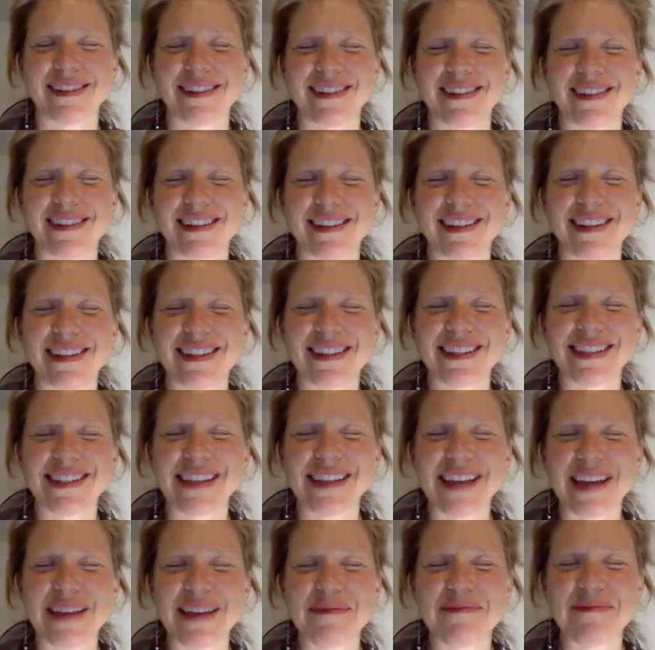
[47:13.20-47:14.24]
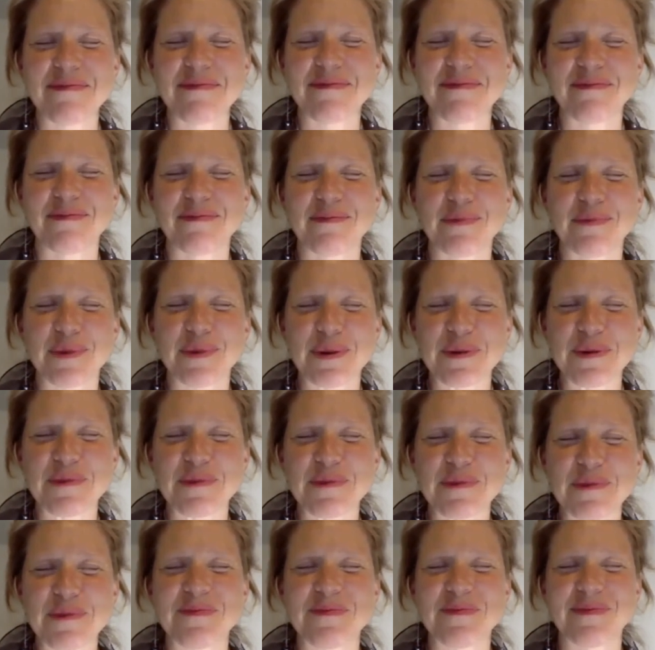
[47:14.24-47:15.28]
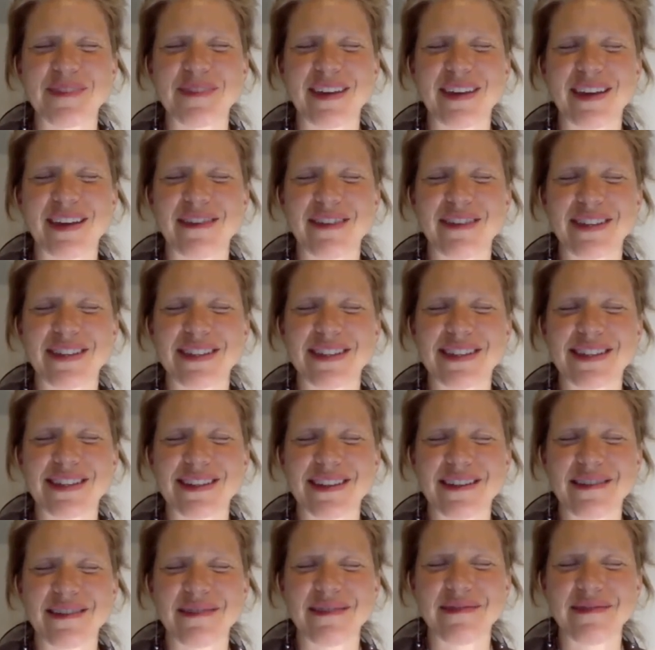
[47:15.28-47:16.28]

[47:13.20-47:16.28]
in the same room, even still.